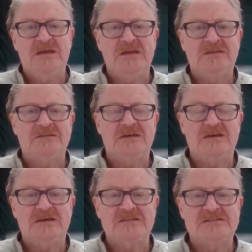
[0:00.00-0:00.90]
And
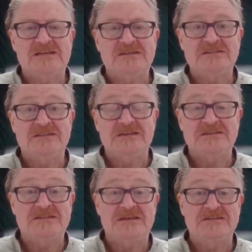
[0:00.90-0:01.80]
the second
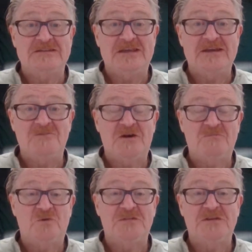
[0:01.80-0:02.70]
thing that they come
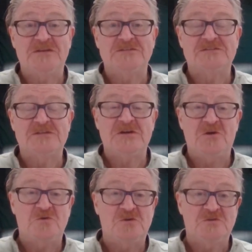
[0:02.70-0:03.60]
up with is,
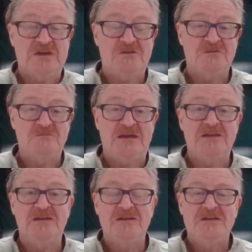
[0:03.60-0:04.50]
oh, you tell them that,